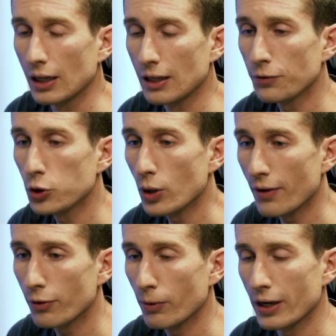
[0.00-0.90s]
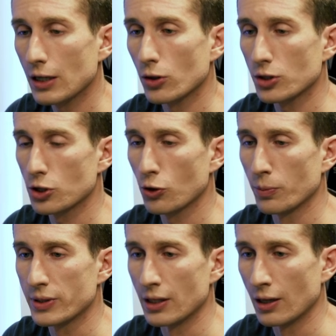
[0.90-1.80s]
If you have already got
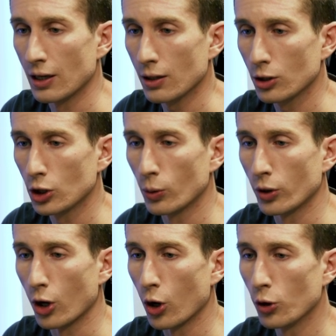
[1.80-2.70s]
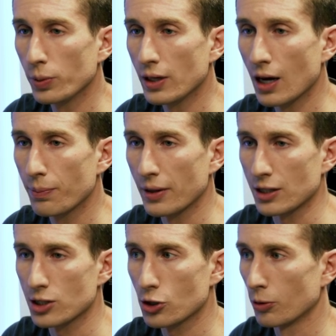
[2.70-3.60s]
scripts in there, you want to open up
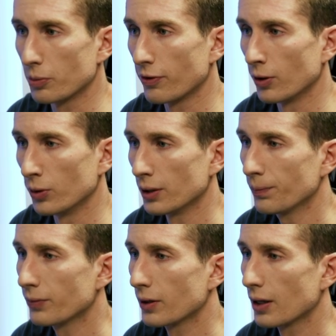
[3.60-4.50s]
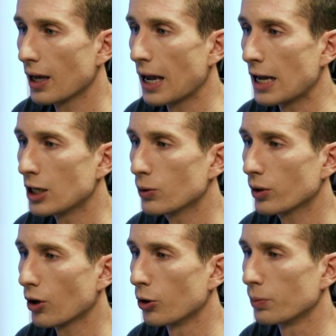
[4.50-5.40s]
that script folder, and you
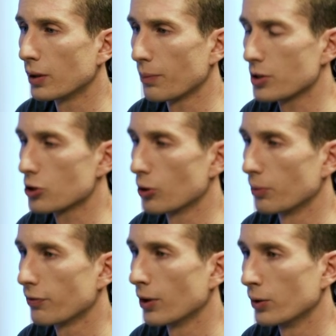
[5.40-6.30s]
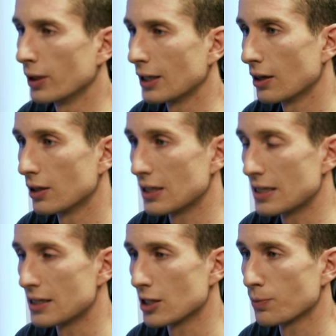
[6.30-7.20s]
want to open up the script folder in the
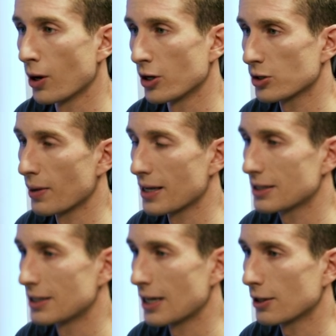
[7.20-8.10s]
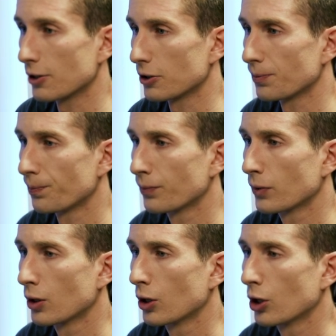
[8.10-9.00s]
DCS Bios Master download.
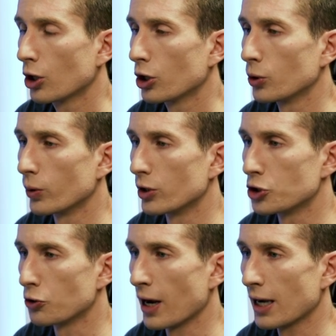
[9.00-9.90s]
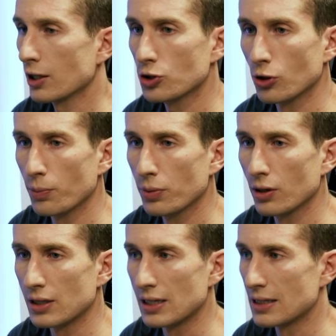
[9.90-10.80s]
You want to drag and drop
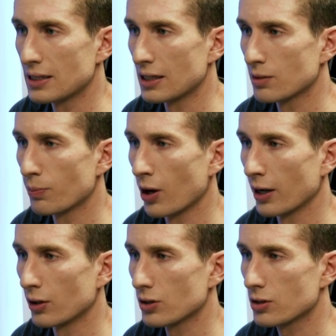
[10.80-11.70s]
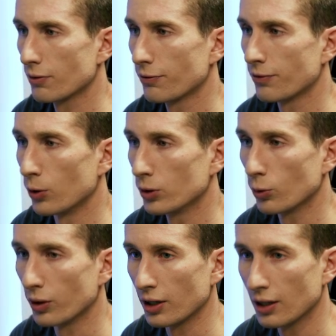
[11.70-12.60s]
the DCS Bios folder
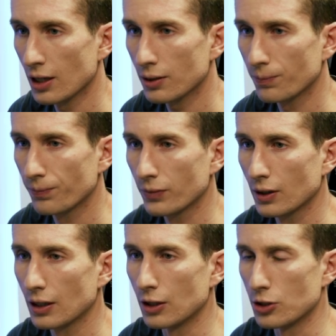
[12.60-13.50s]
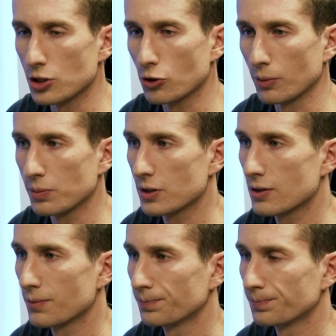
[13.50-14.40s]
within that into scripts.